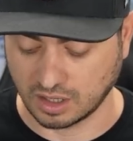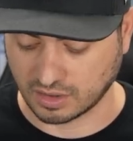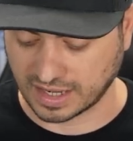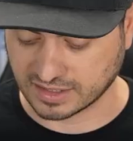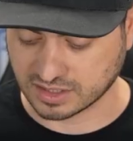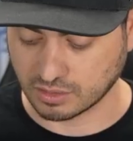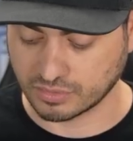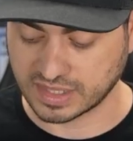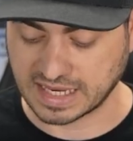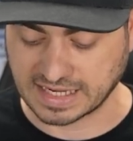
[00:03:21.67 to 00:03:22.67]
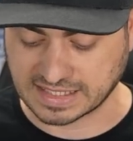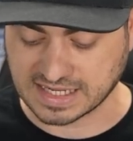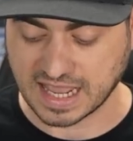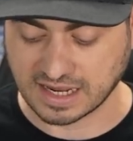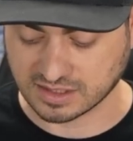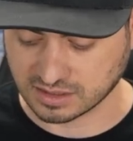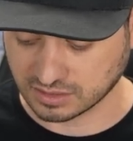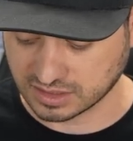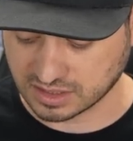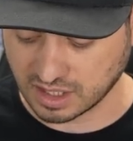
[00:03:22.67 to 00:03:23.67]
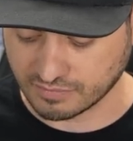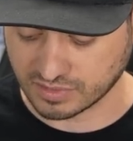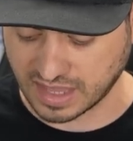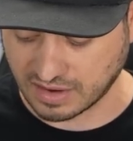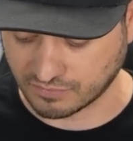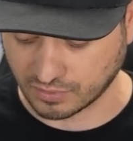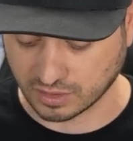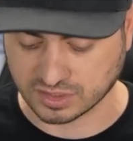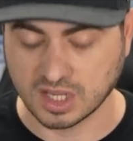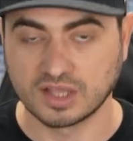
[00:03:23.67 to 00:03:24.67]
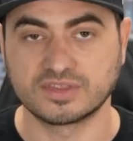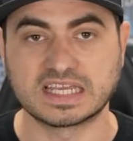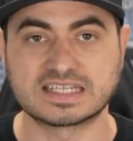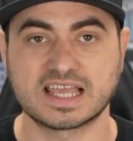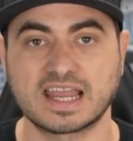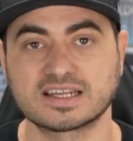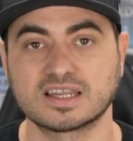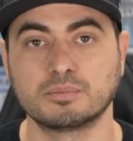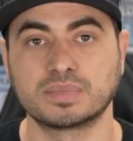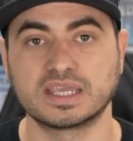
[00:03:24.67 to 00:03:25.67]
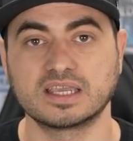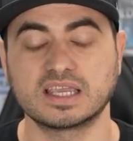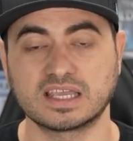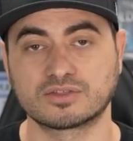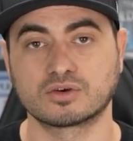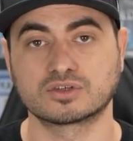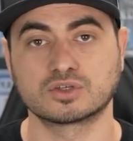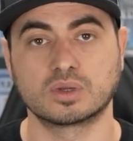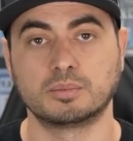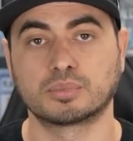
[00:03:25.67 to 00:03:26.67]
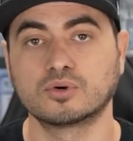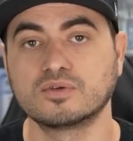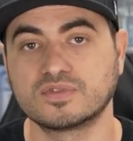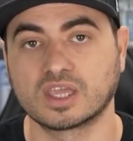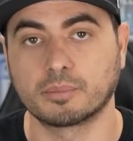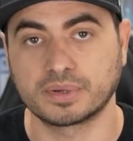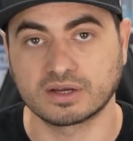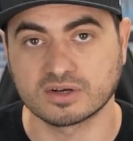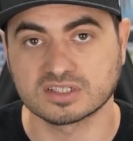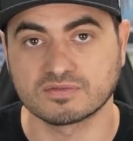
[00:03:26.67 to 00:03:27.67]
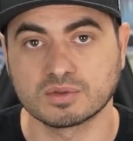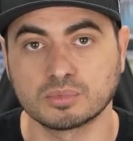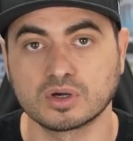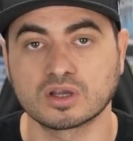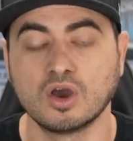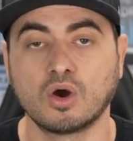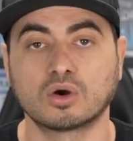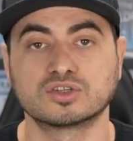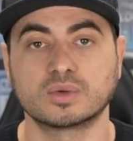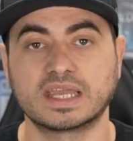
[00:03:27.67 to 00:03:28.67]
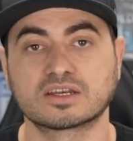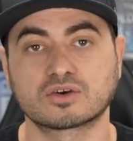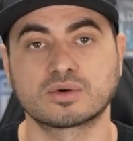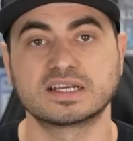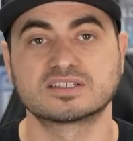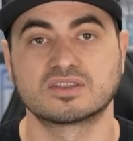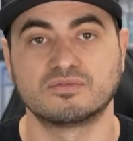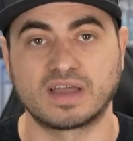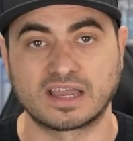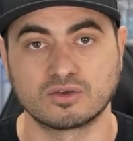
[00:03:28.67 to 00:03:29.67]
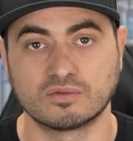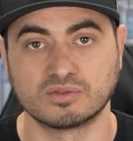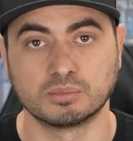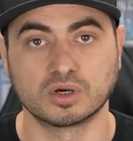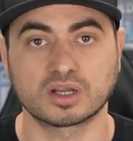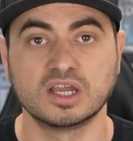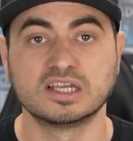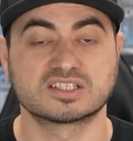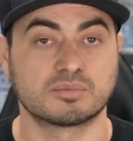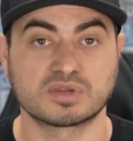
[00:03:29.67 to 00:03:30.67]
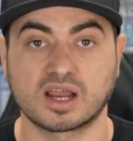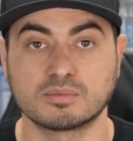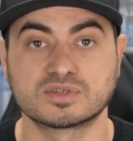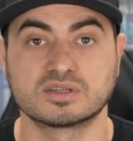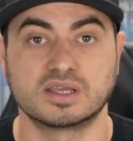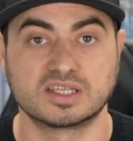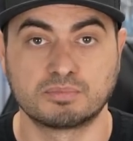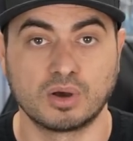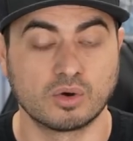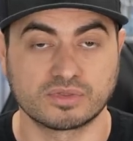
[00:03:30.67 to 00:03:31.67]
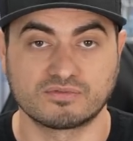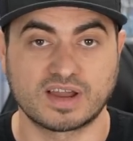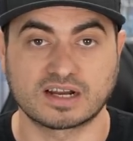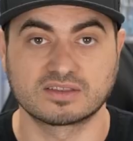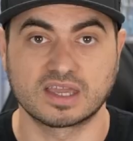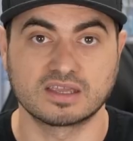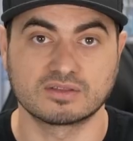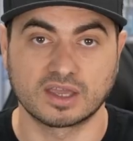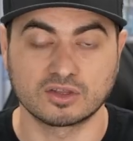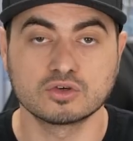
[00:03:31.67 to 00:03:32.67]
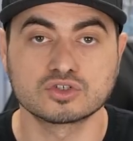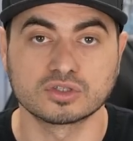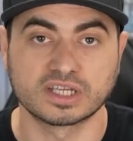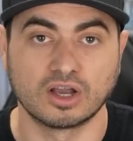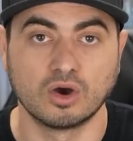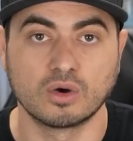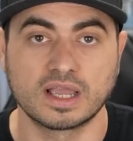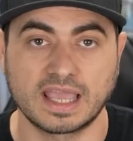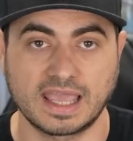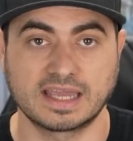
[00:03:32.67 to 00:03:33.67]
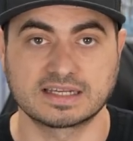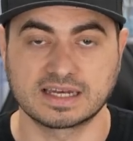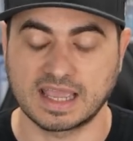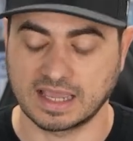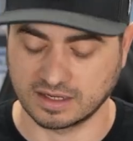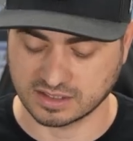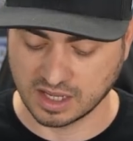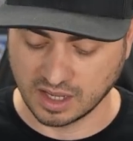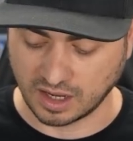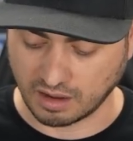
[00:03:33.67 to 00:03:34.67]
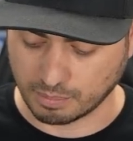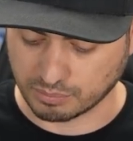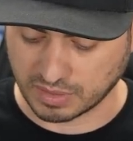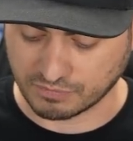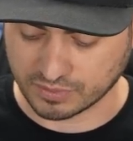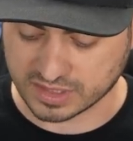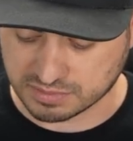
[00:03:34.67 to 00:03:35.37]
Okay, so the intent, let's cover that first. The intent can be either to improve the appearance of the book or to increase the value of the book. Sometimes it's both. In fact, they usually go hand in hand. But for this